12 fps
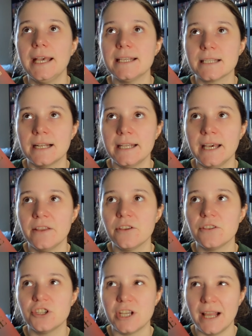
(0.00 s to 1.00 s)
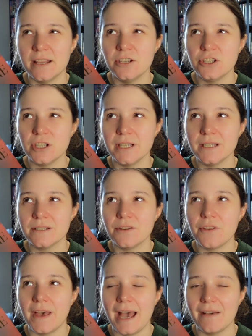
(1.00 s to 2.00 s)
it's clear that the challenges
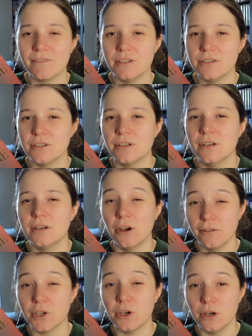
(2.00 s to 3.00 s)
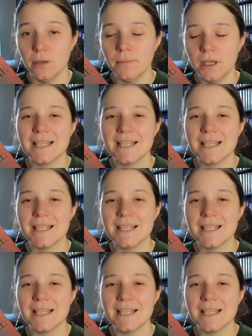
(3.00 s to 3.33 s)
that they're having to overcome,